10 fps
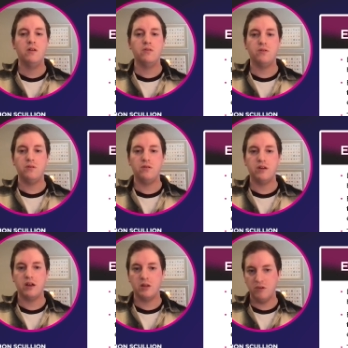Do you
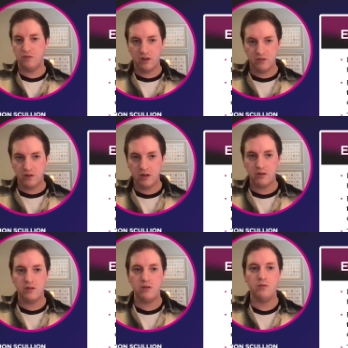take them at face
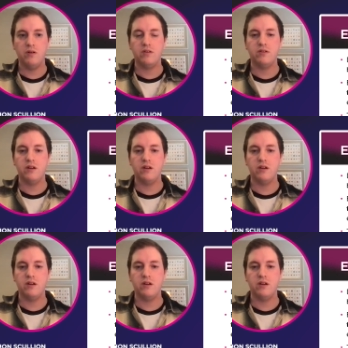value, what